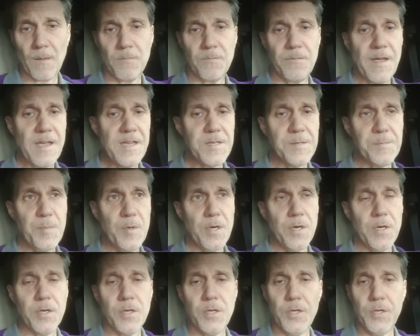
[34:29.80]

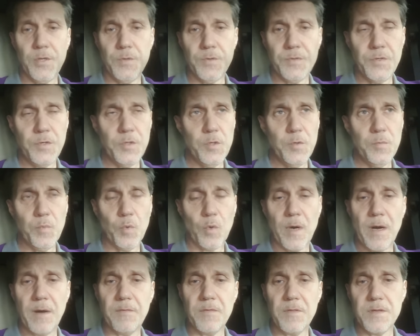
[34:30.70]
Facebook, YouTube,
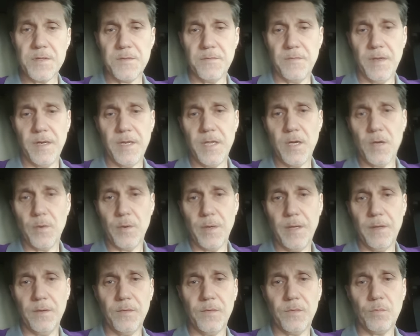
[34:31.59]
wherever this video
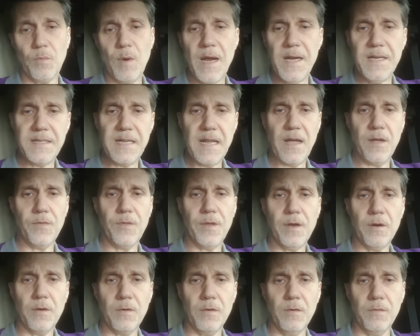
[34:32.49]
is, write down
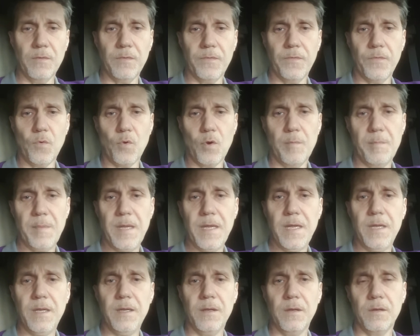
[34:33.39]
there for
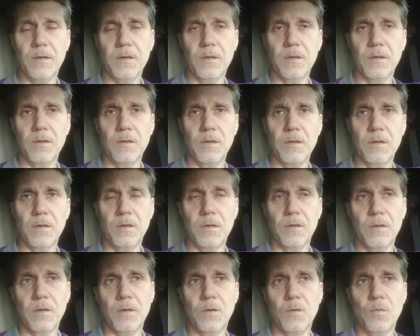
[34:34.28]
me,
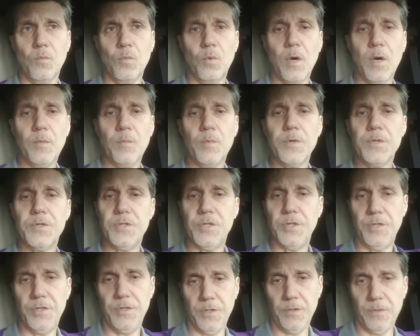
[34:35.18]
what would
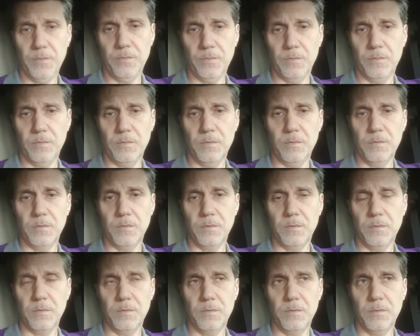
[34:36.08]
you do?
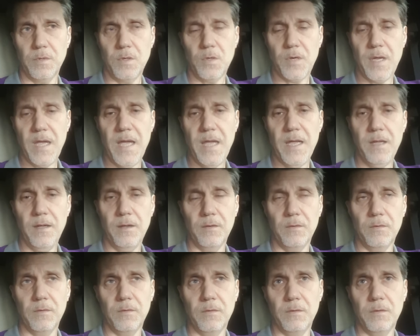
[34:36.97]
Okay?
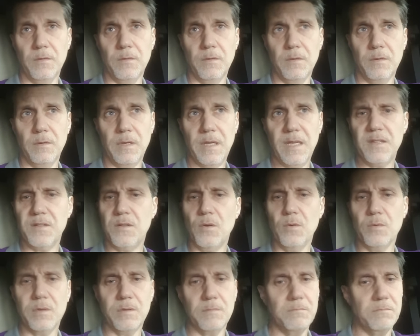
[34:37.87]
And
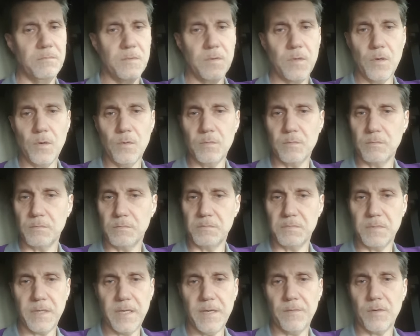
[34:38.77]
don't don't
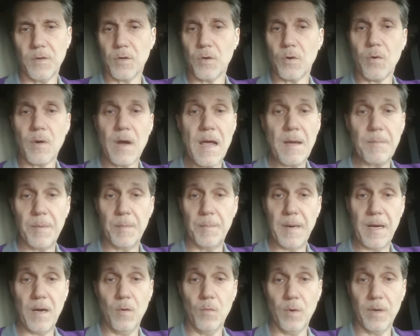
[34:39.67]
give a crap
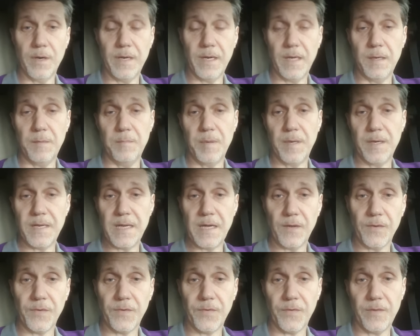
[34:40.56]
about what anybody
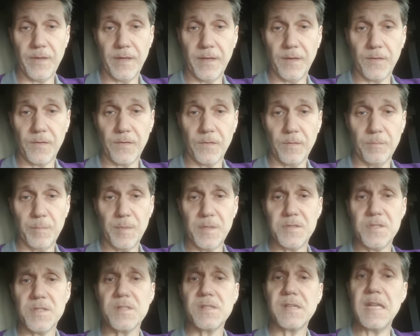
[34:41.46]
else thinks.
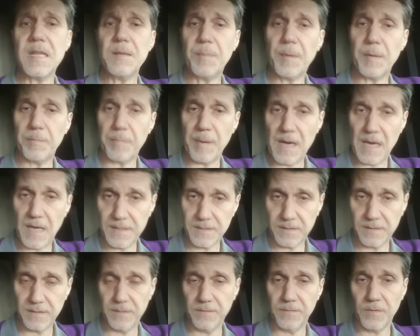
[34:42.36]
But just keep it
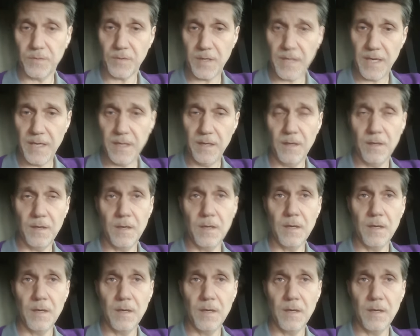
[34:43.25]
positive, okay?